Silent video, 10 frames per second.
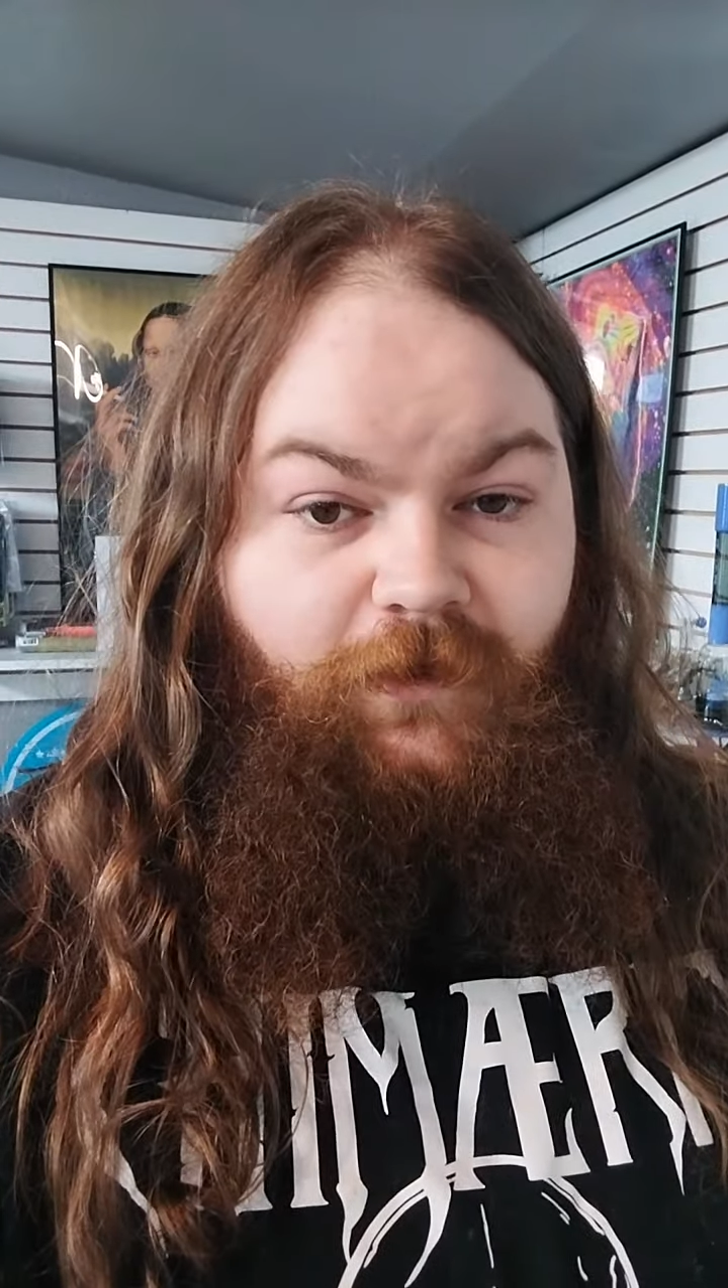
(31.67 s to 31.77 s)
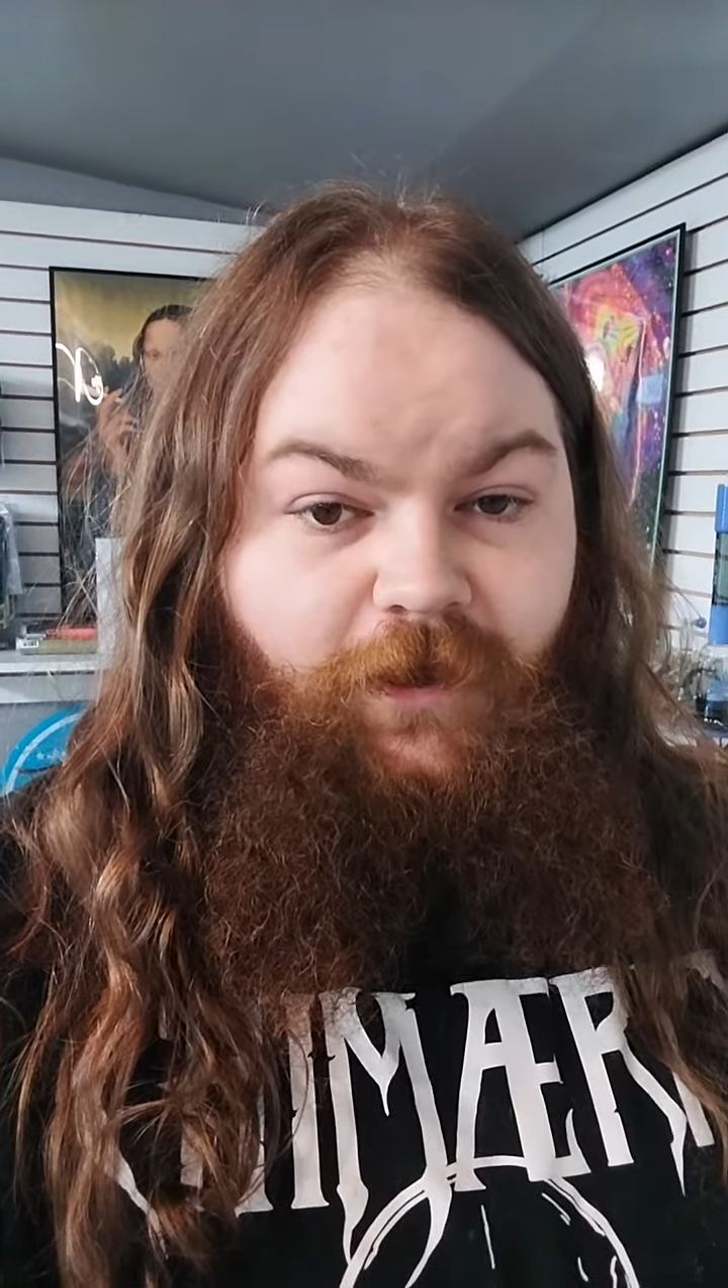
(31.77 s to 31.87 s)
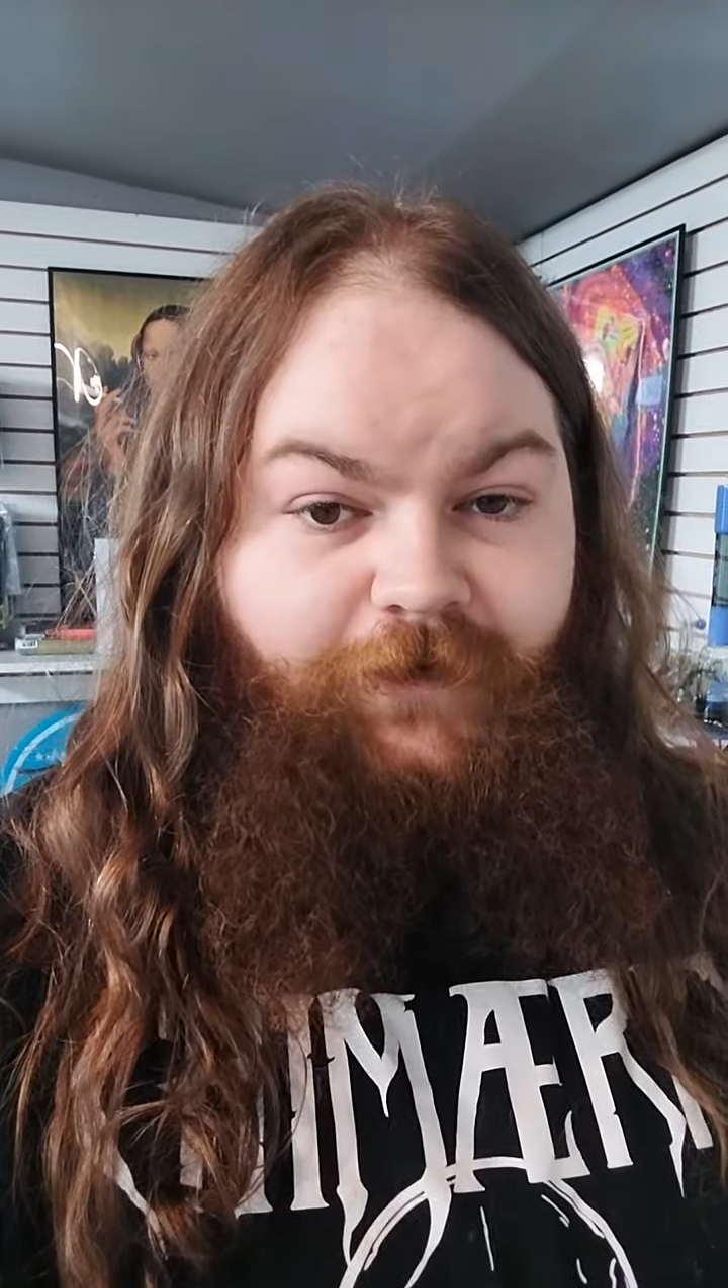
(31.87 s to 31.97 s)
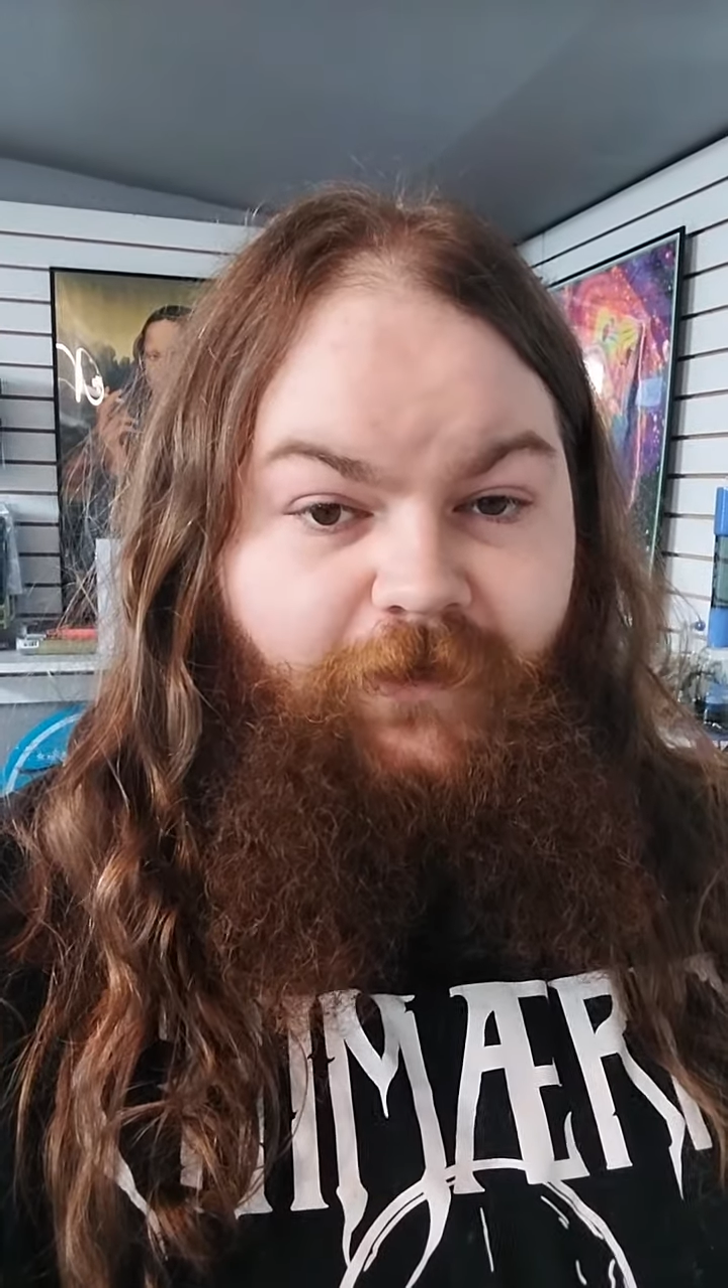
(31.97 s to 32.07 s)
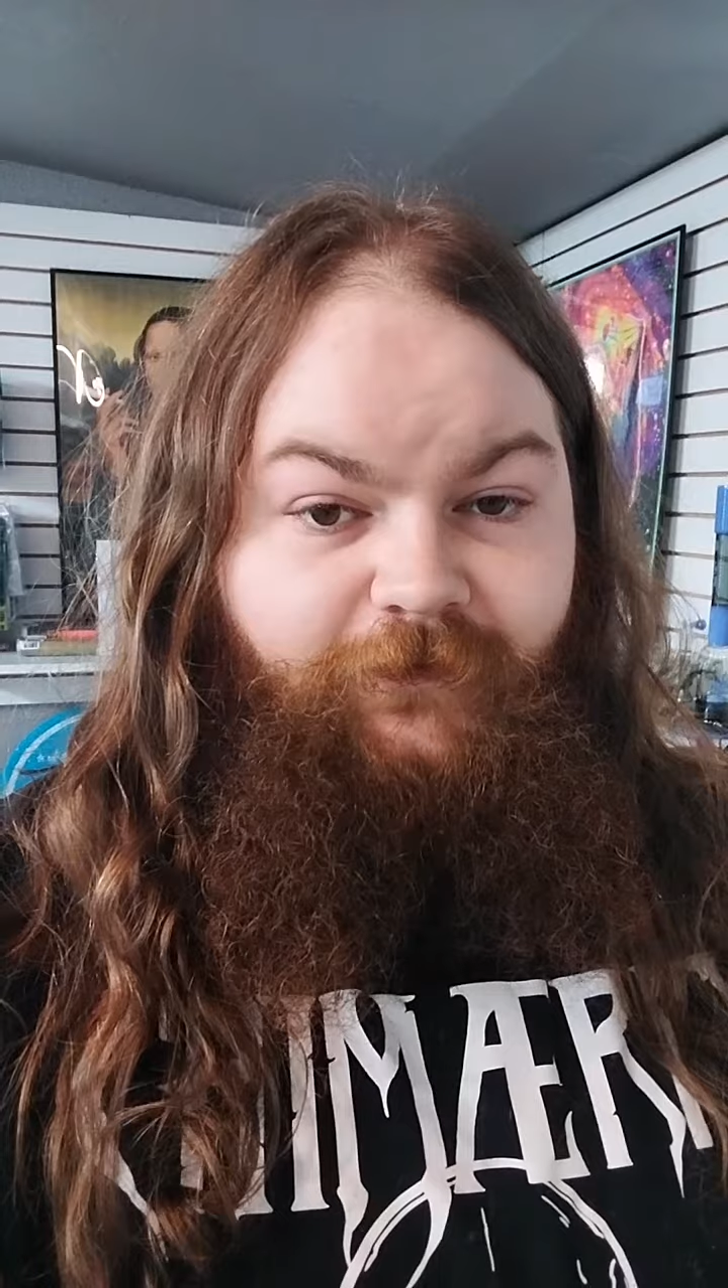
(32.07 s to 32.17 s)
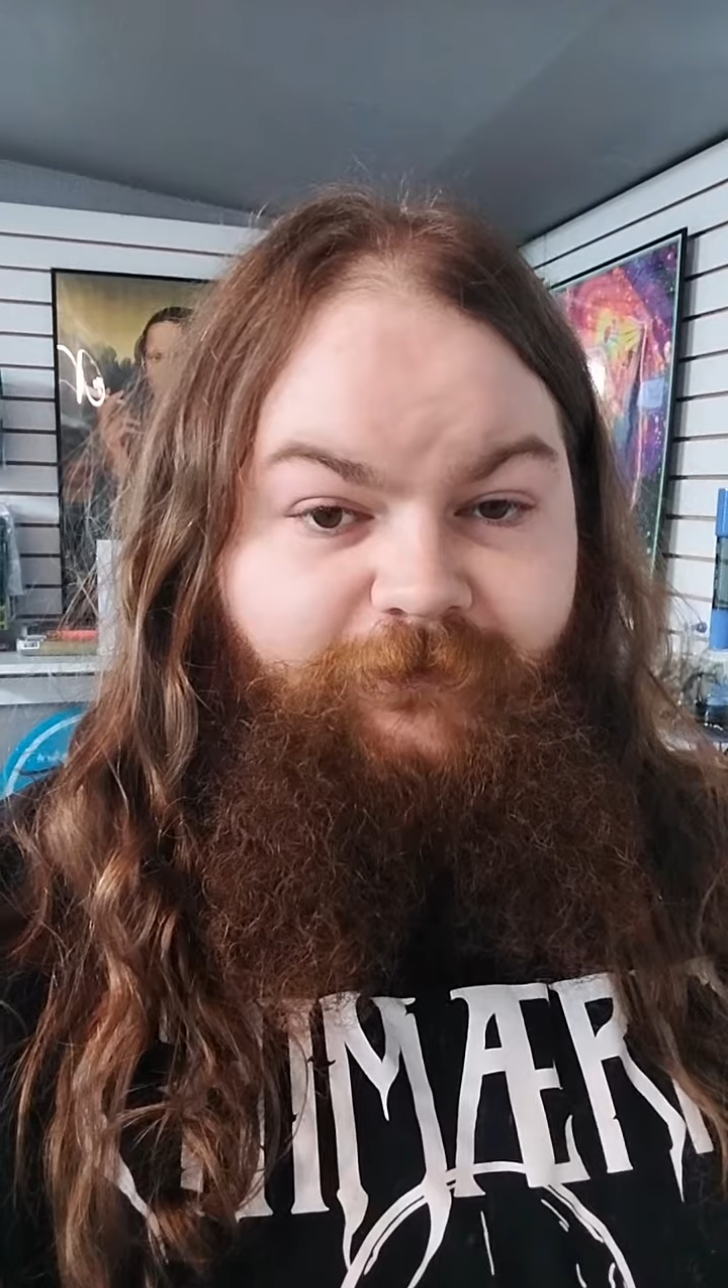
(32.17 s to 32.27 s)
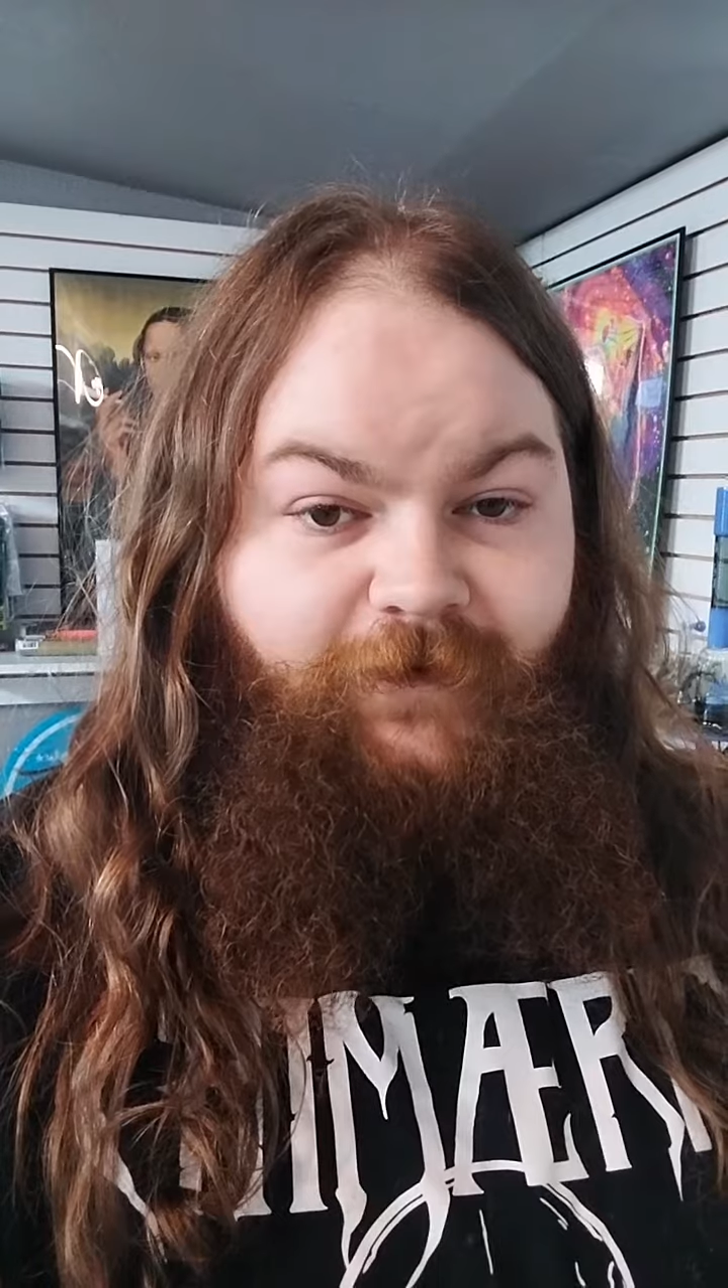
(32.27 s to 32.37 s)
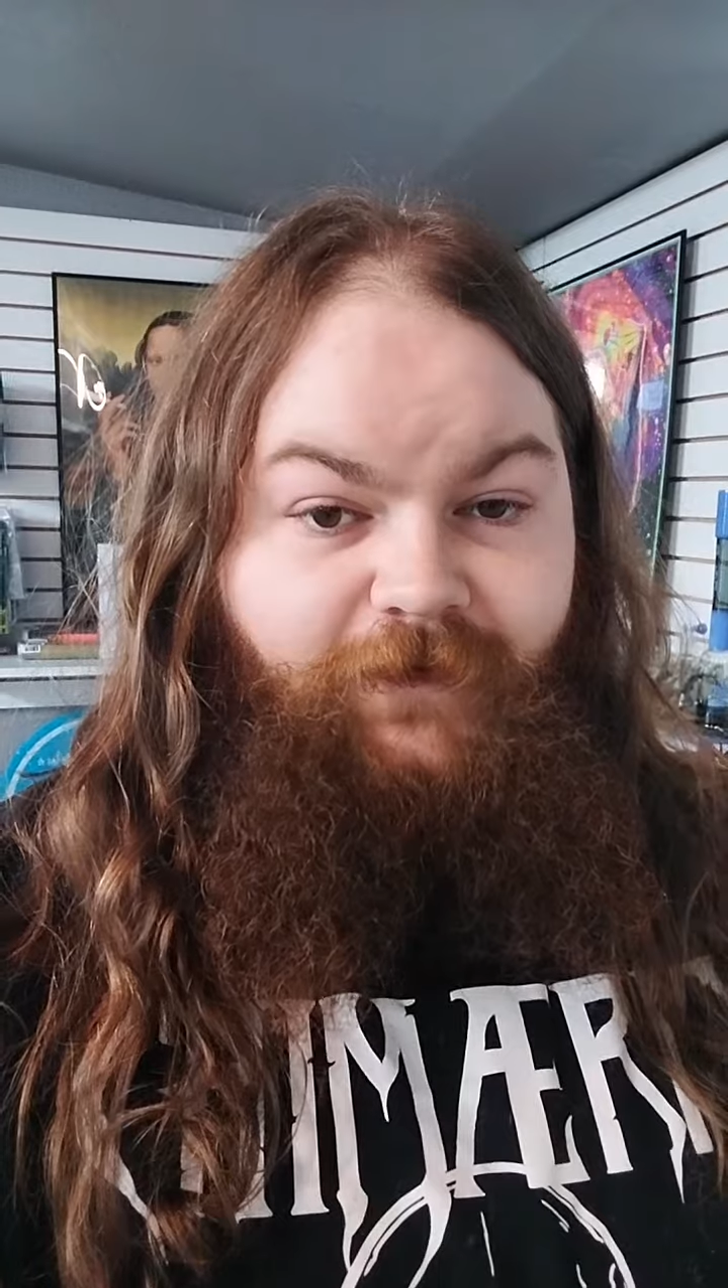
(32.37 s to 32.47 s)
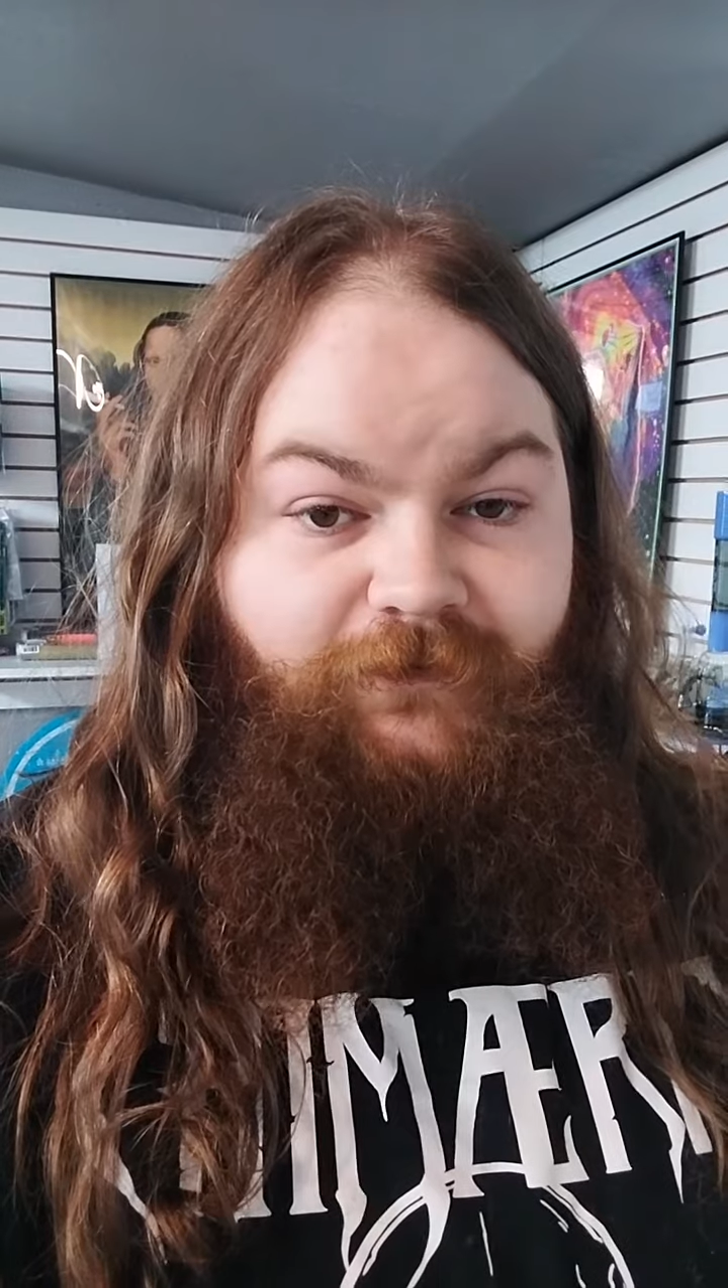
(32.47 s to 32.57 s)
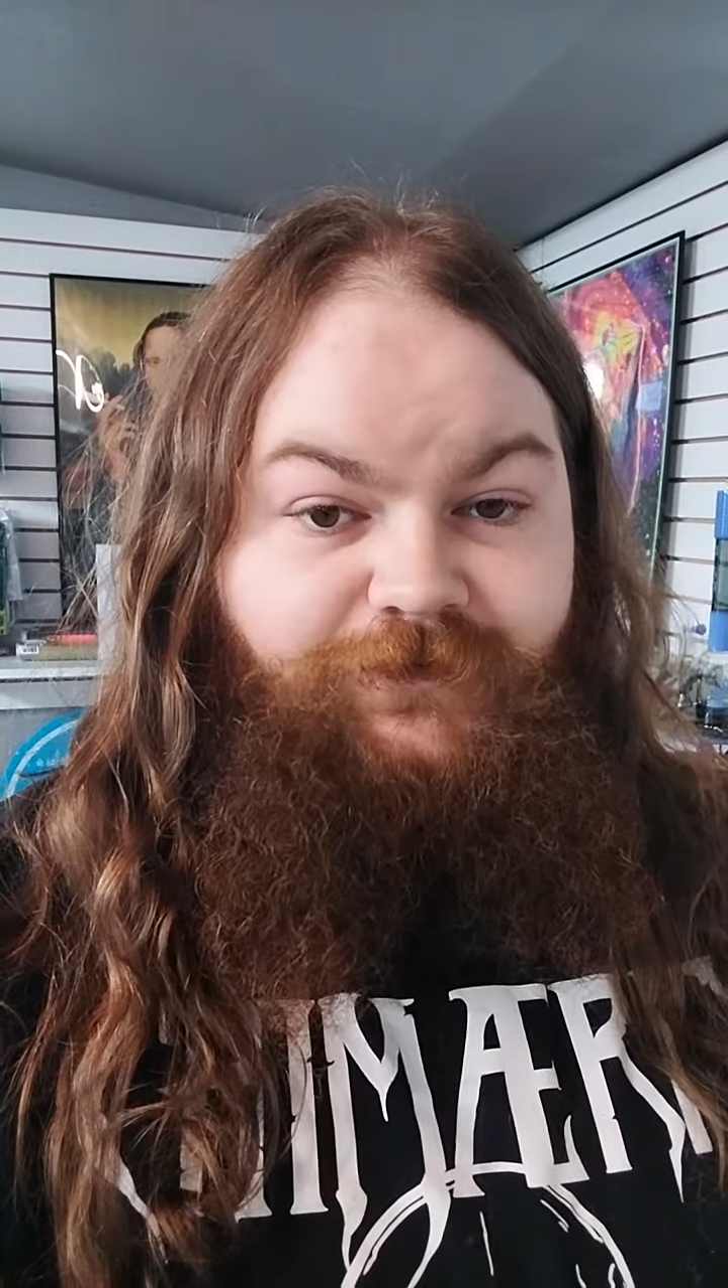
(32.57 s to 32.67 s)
Another friend